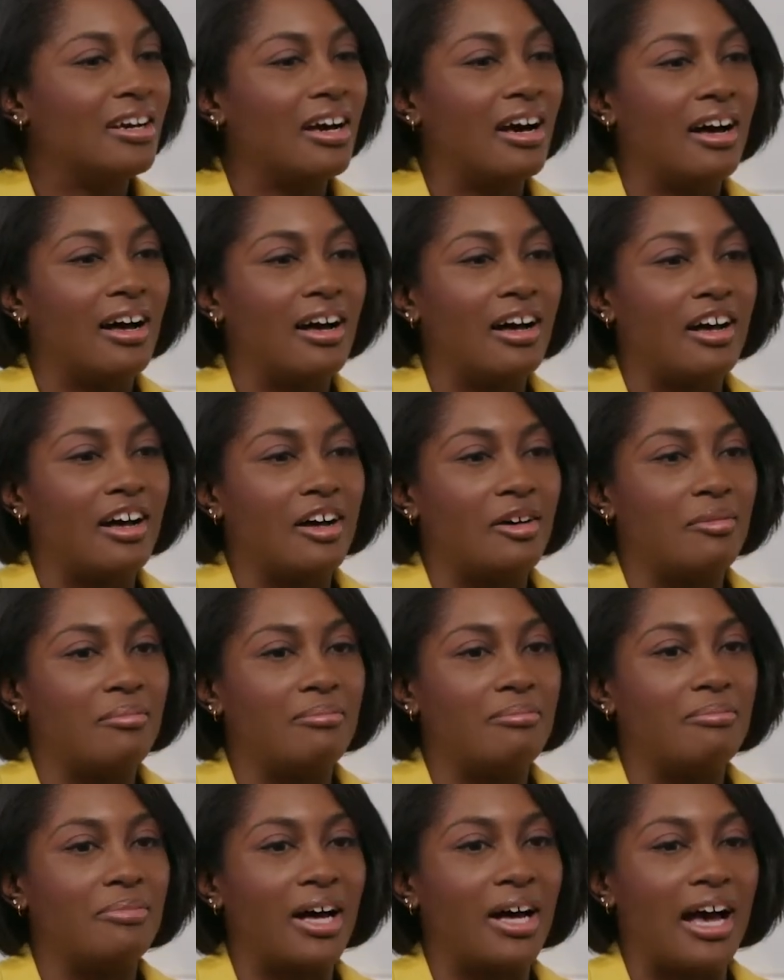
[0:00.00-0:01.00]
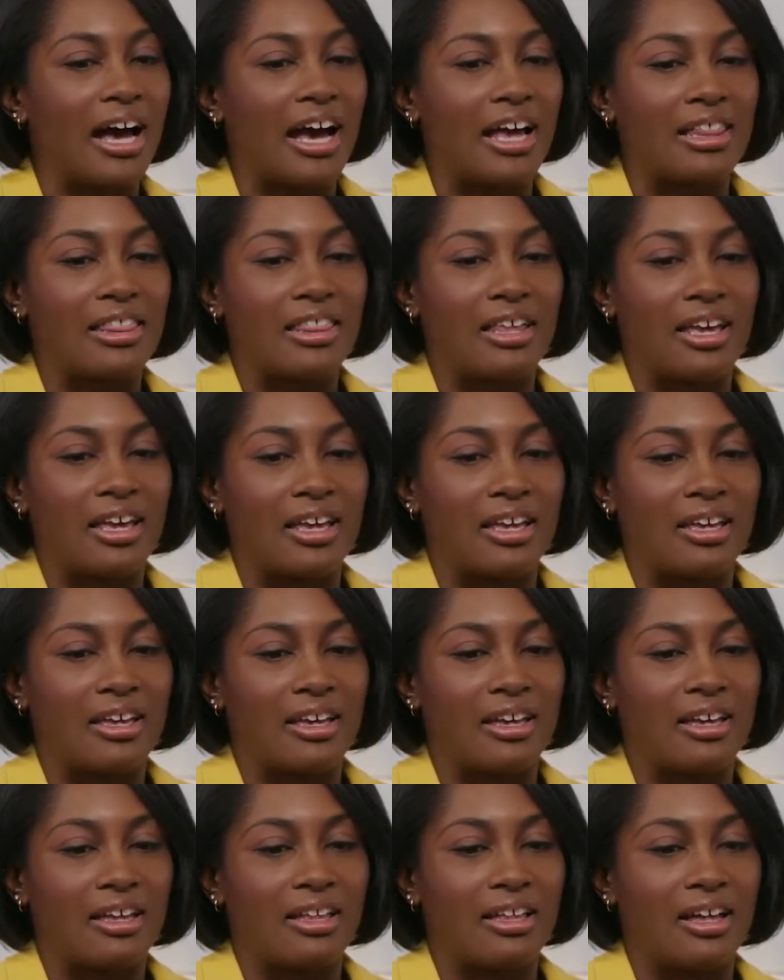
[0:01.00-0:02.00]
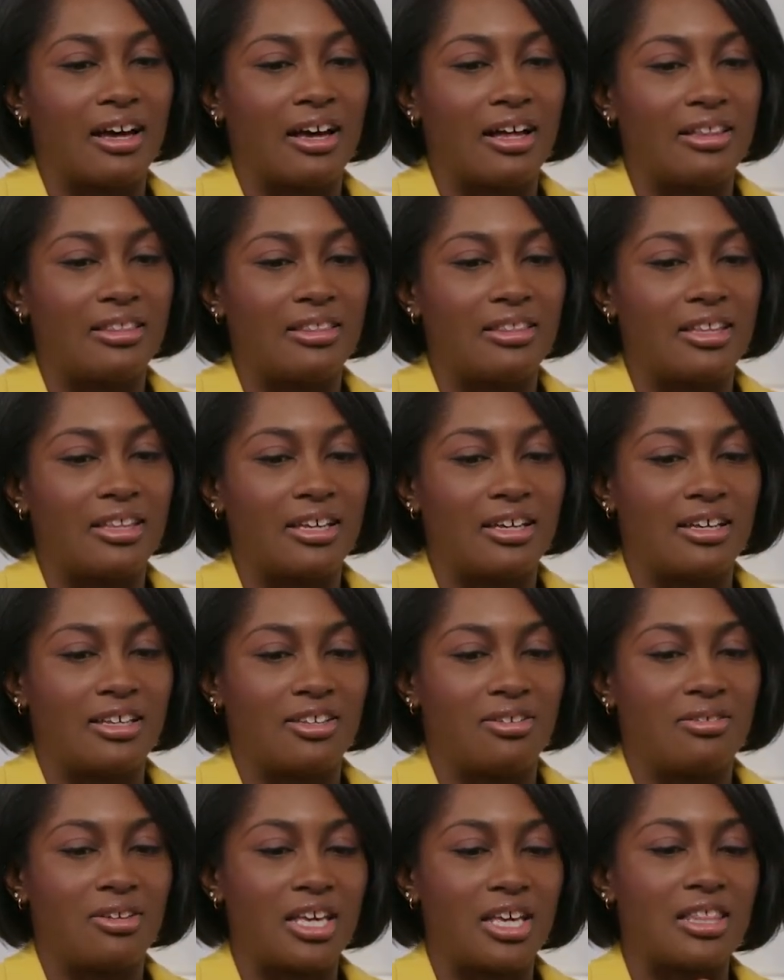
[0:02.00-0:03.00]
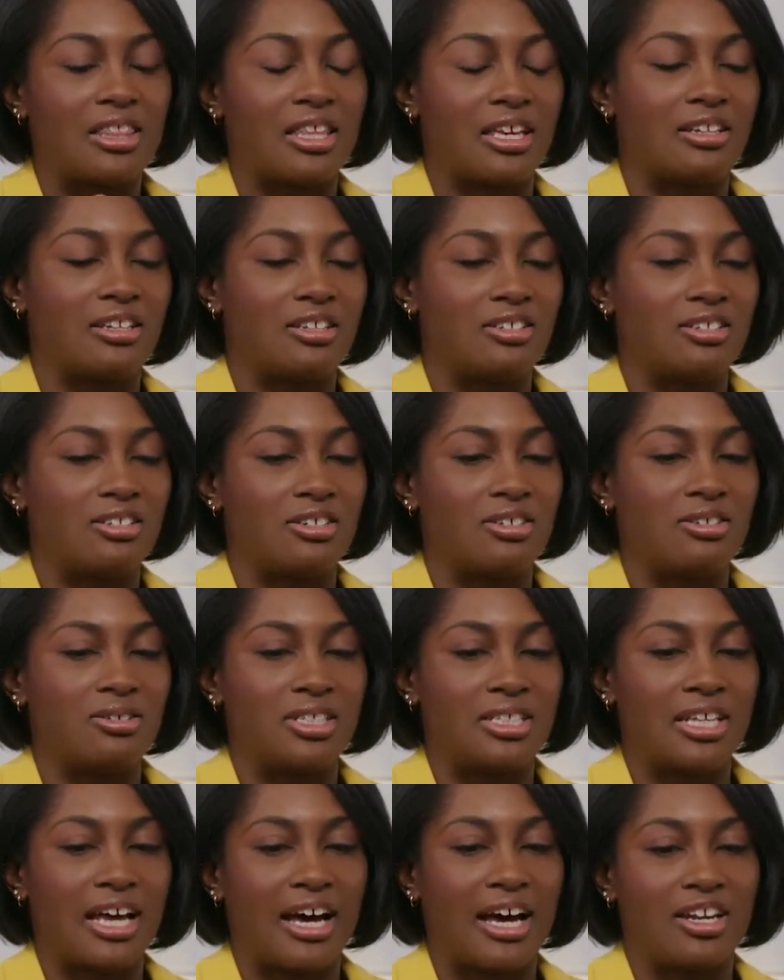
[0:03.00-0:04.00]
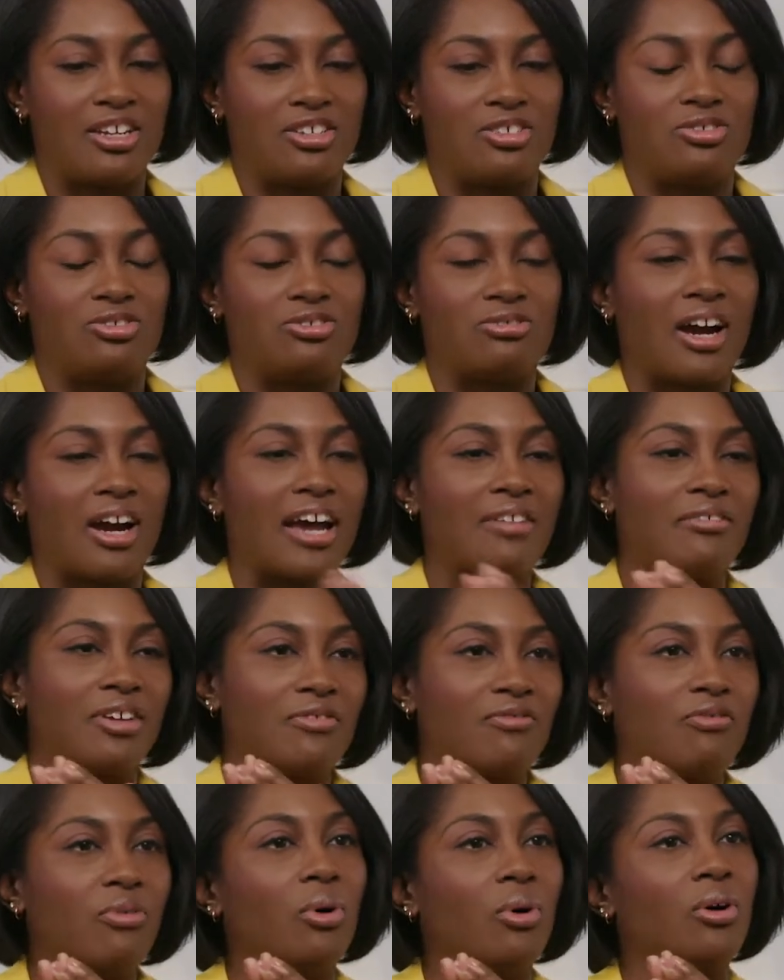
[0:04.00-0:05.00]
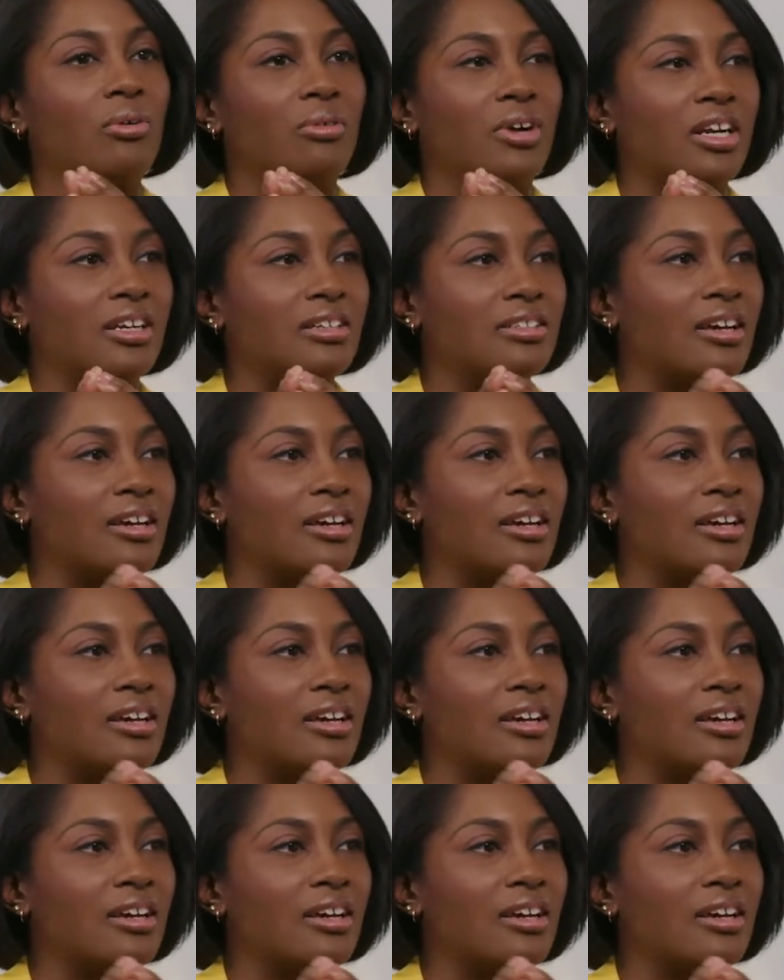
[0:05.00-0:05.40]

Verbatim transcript: Um, but I think the unique thing to do is how do you drive it forward